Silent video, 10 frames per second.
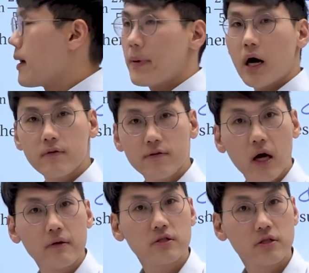pi over
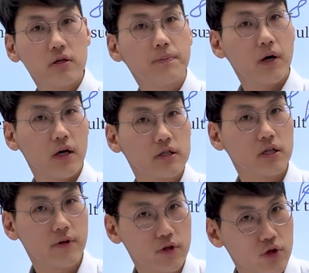5 still
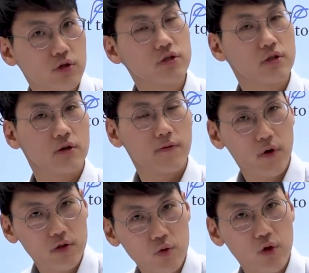positive acute. So it's in the
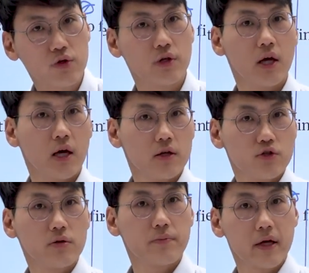first quadrant,
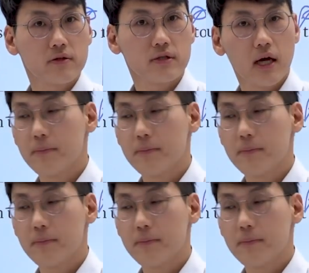should make the sign